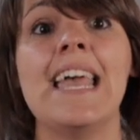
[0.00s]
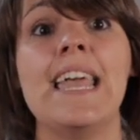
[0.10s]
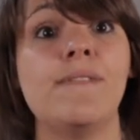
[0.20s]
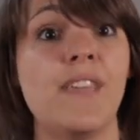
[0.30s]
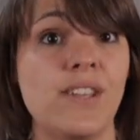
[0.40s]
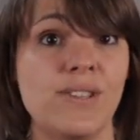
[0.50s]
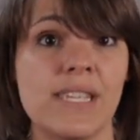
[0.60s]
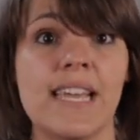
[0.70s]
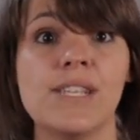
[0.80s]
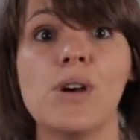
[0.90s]
if they're
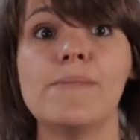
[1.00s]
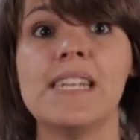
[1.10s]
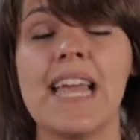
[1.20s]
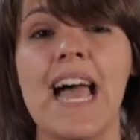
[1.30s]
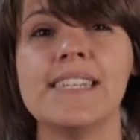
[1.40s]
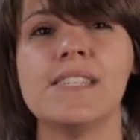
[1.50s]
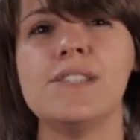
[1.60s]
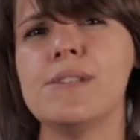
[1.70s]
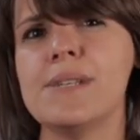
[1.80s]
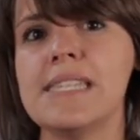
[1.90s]
using their dominant hand
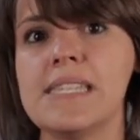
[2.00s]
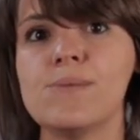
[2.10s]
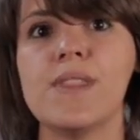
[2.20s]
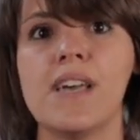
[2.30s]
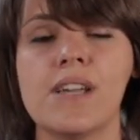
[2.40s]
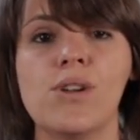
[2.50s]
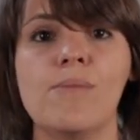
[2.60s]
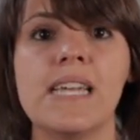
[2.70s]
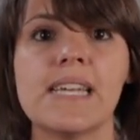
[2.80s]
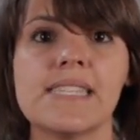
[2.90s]
to assist with
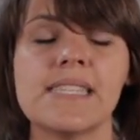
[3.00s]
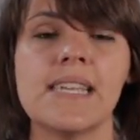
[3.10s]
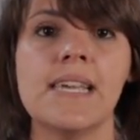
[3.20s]
ergonomics.